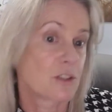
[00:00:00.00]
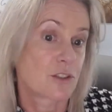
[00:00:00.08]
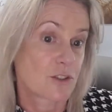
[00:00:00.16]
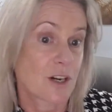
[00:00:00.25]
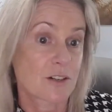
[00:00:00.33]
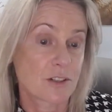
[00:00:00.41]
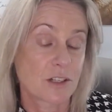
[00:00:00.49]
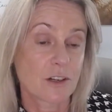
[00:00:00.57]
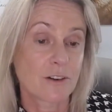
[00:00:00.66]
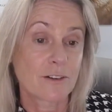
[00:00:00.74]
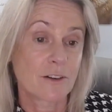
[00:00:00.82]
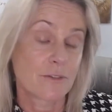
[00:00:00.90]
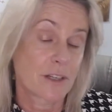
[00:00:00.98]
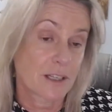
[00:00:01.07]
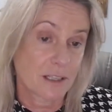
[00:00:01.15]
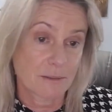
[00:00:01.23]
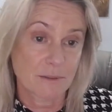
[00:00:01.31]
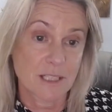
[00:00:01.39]
construction going on that
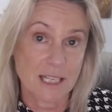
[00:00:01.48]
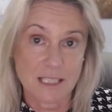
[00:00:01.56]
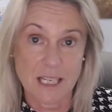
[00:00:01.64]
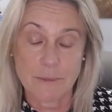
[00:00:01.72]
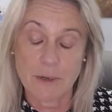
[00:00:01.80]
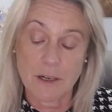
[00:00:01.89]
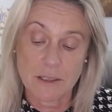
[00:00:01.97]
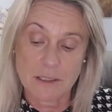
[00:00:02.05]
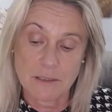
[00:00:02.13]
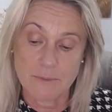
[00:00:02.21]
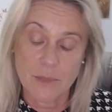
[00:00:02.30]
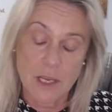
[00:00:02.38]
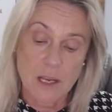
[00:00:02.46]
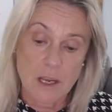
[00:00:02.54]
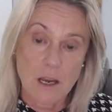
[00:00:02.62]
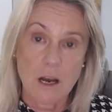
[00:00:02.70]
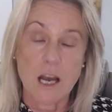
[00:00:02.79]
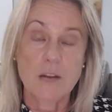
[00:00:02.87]
can destabilise them.
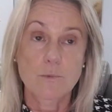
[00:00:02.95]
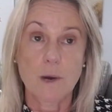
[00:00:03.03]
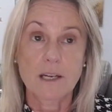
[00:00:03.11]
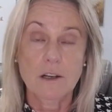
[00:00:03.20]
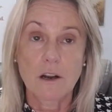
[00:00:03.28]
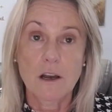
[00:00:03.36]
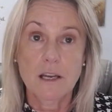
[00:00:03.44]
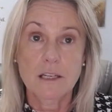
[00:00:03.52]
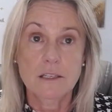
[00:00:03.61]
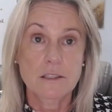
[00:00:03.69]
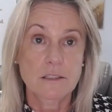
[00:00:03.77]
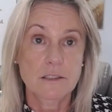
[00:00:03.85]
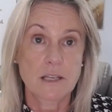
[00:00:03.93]
I had one client,